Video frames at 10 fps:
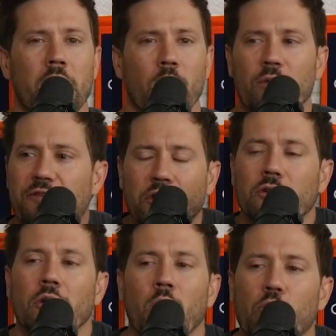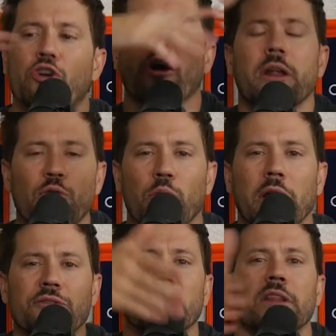We figured we'll guard everyone
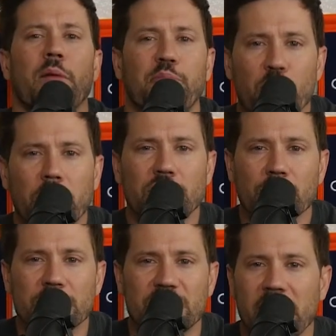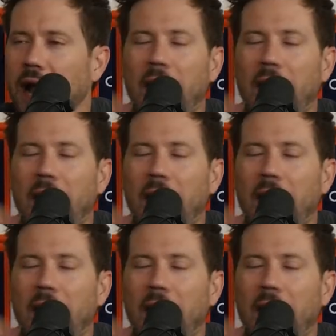else and let Puka do his thing?